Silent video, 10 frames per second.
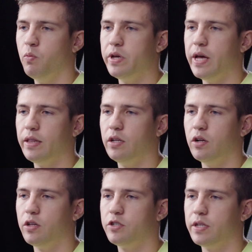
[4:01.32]
we had the
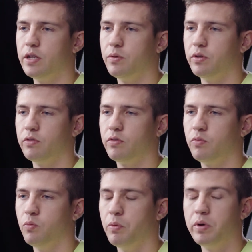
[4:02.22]
knowledge that there was
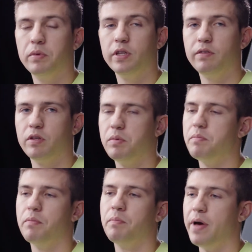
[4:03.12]
what we believed to
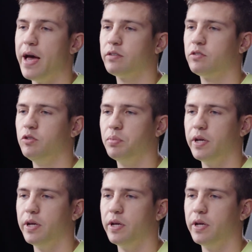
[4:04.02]
be max two